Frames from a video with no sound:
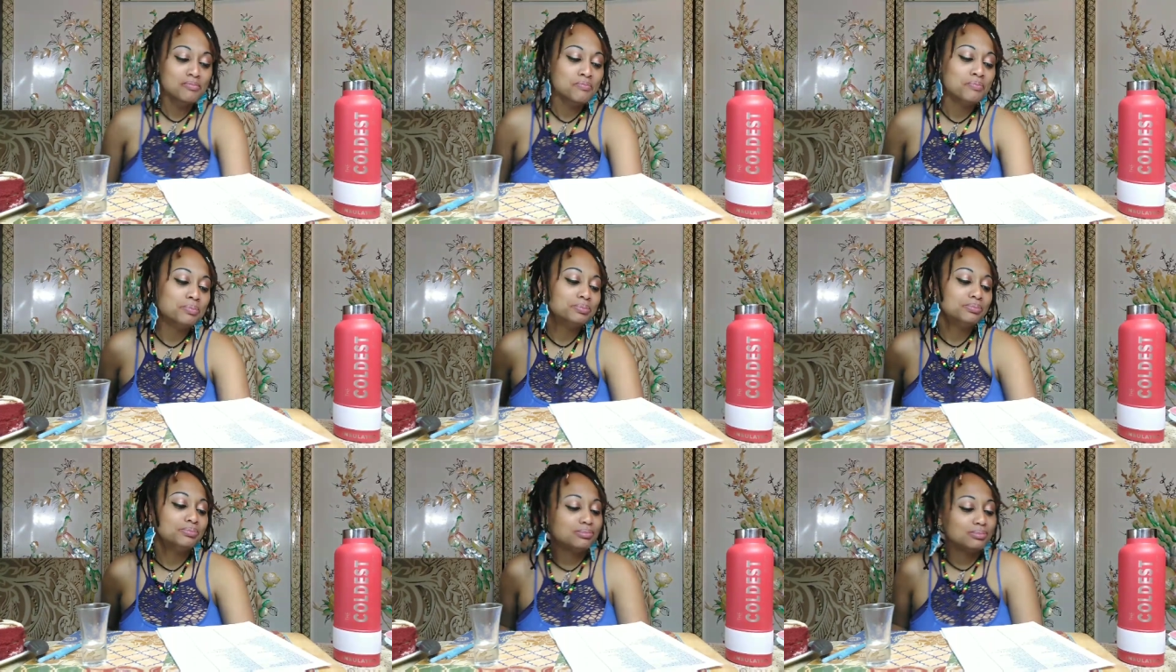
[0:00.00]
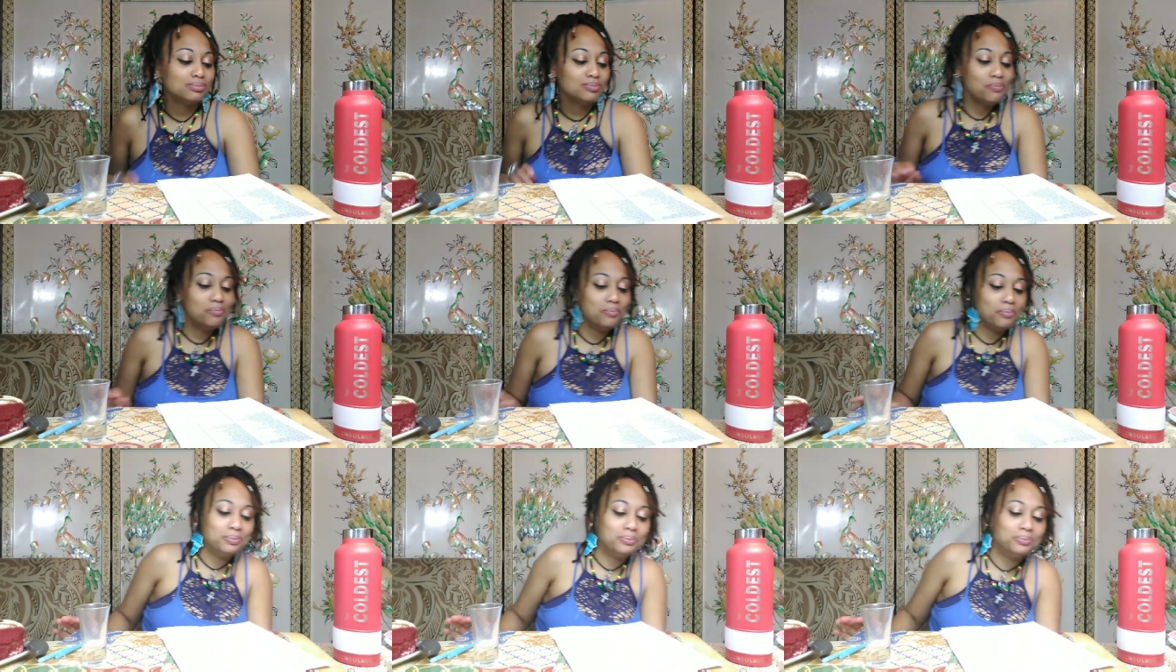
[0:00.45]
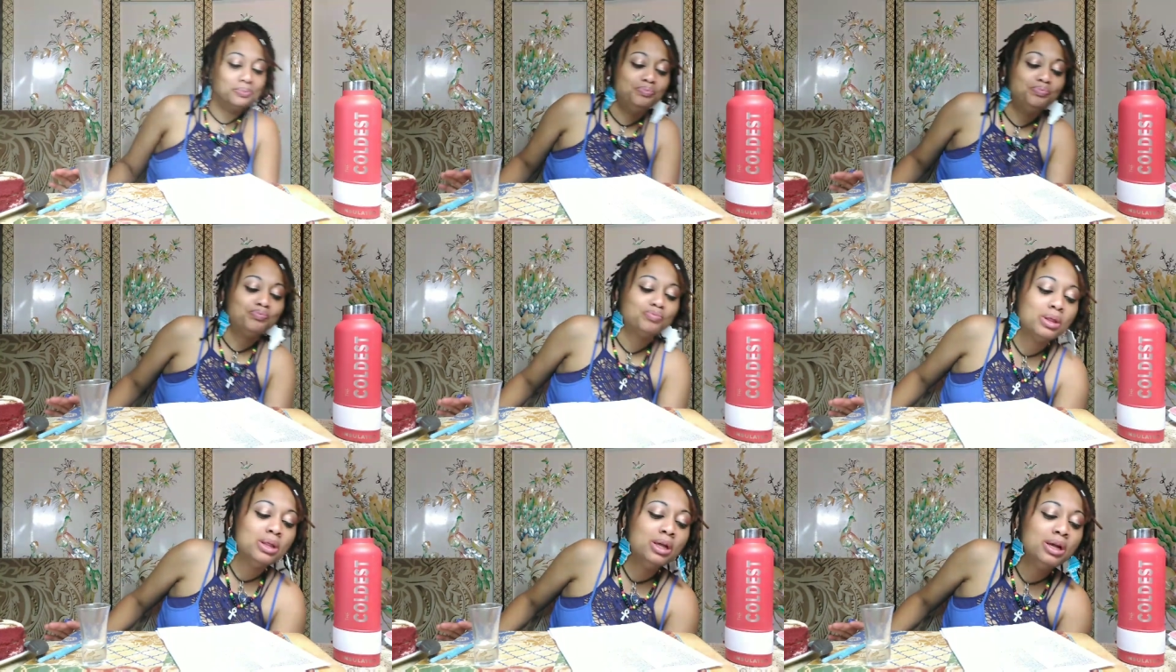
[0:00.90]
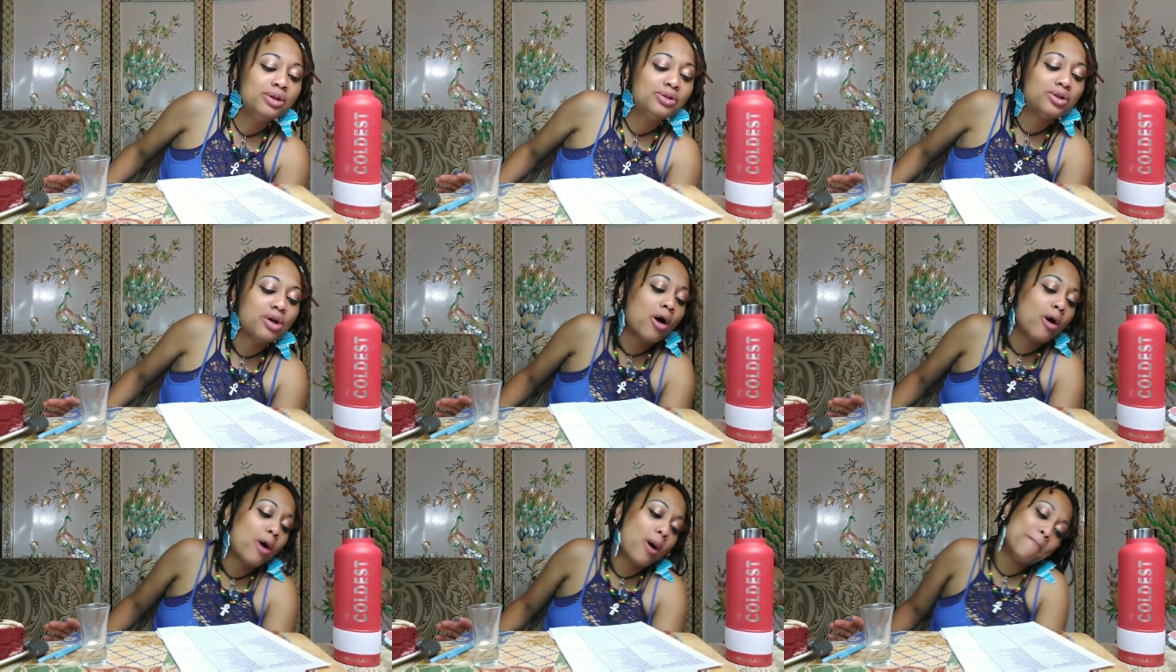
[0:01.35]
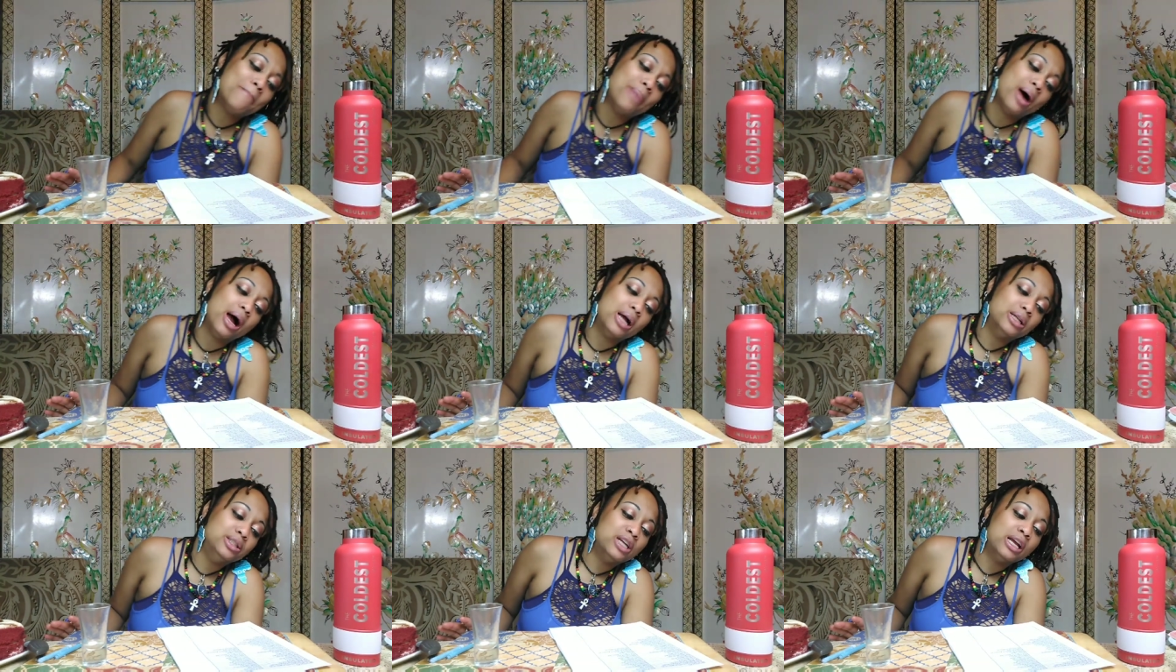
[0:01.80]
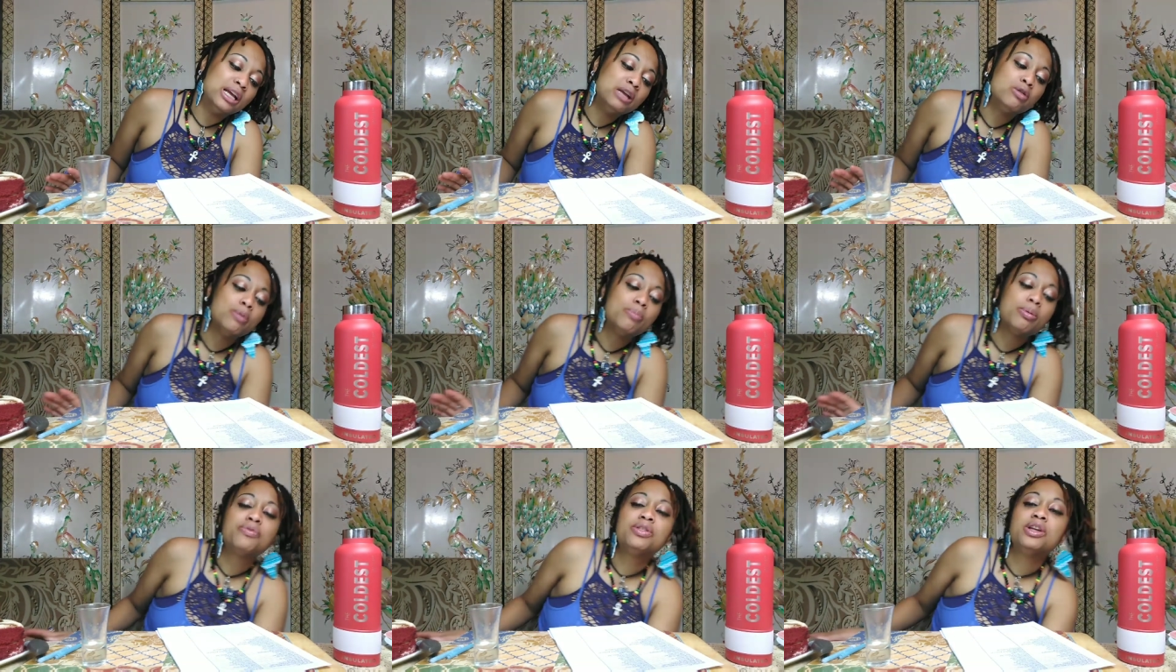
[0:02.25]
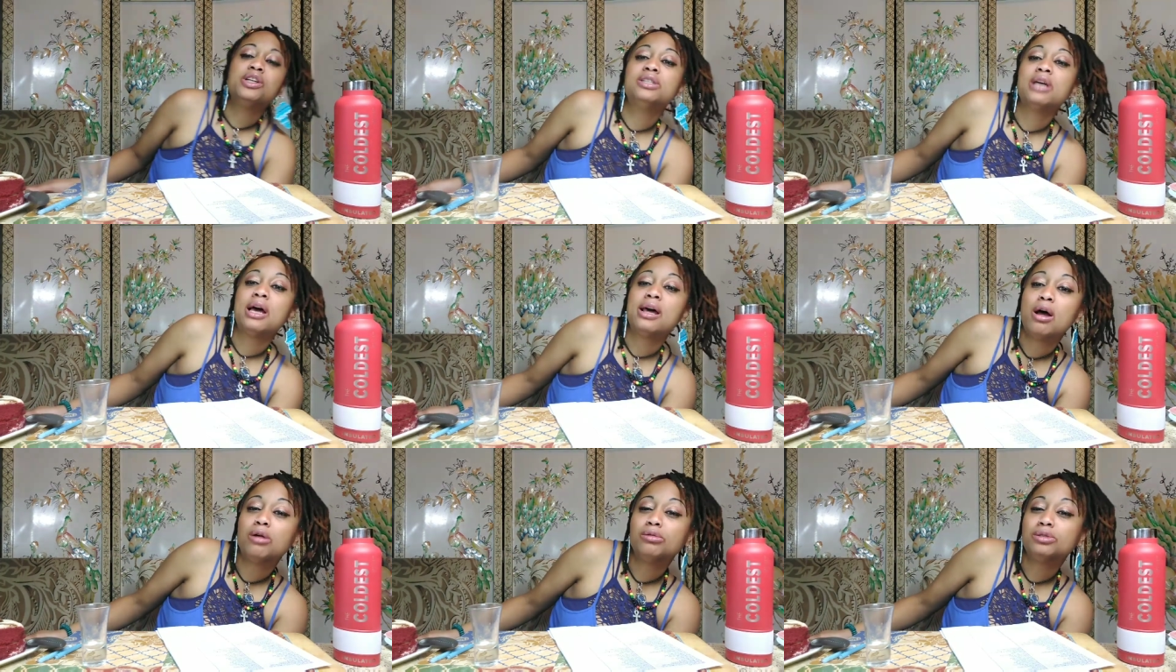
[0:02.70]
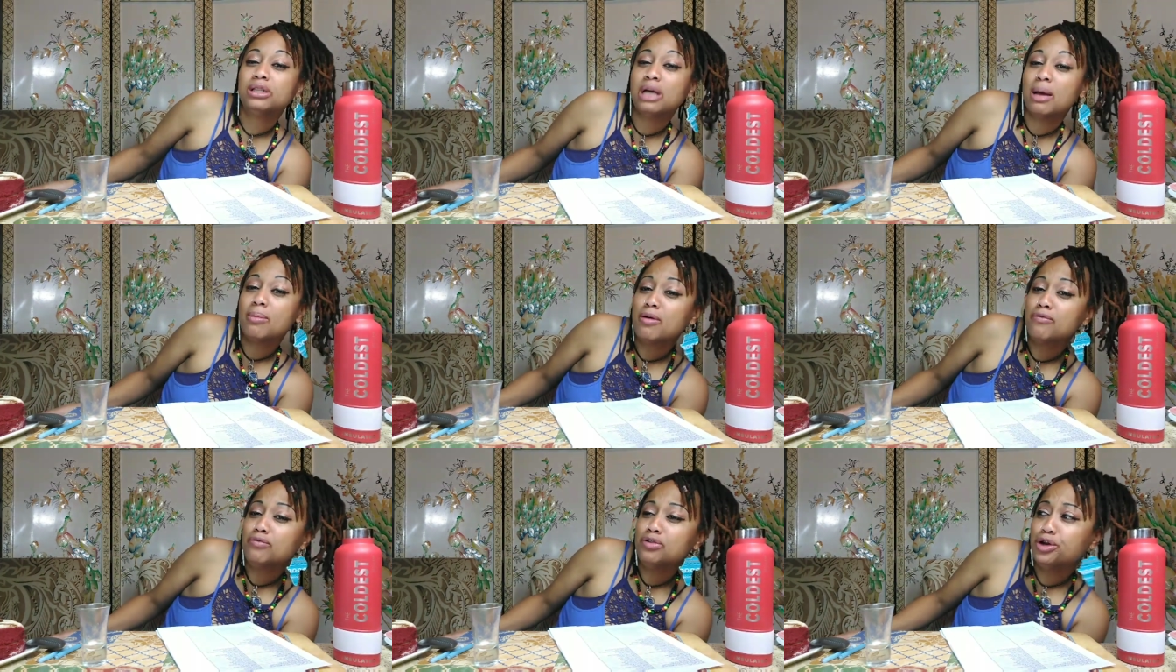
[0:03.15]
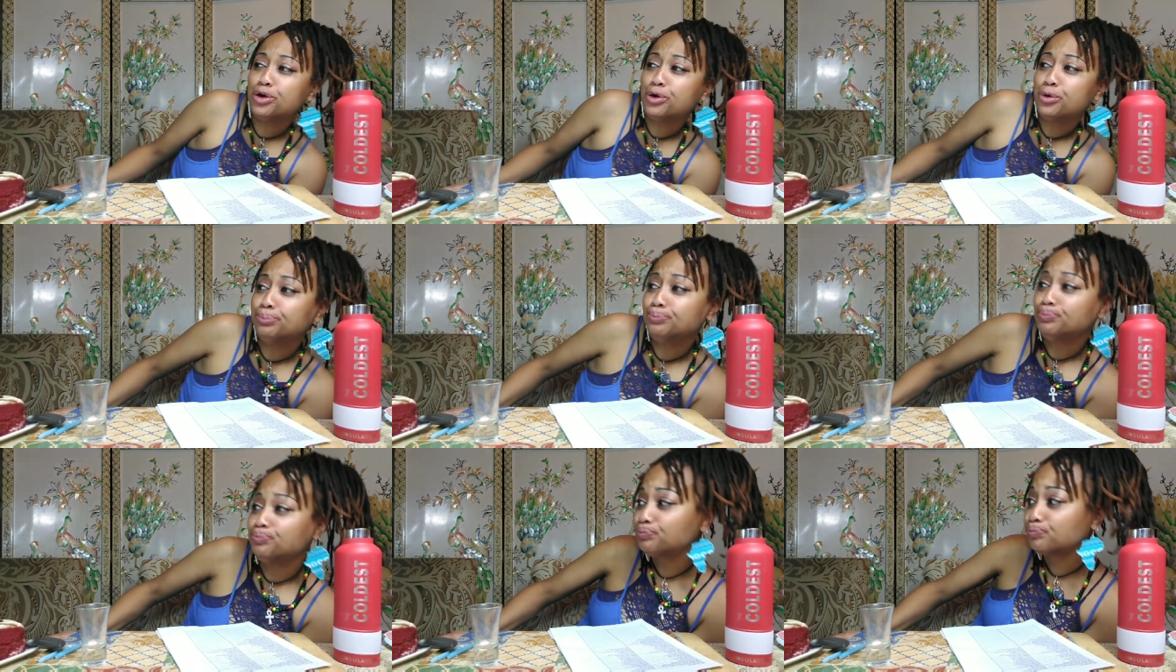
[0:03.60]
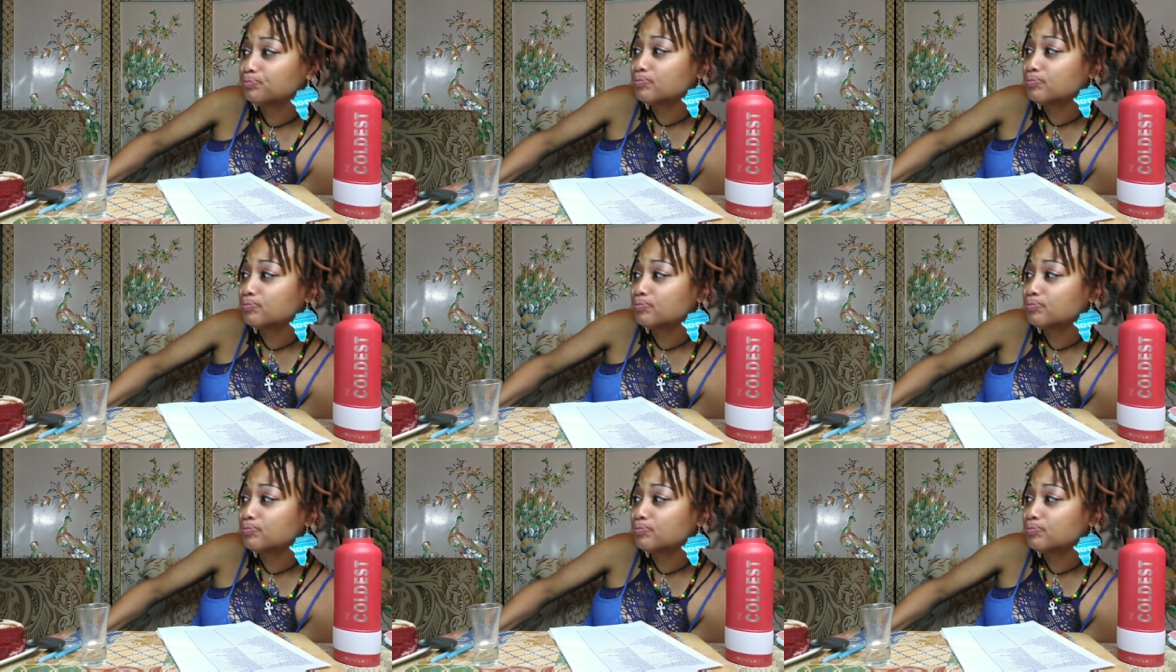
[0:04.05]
time. These are my January birthday shout out. Some of you,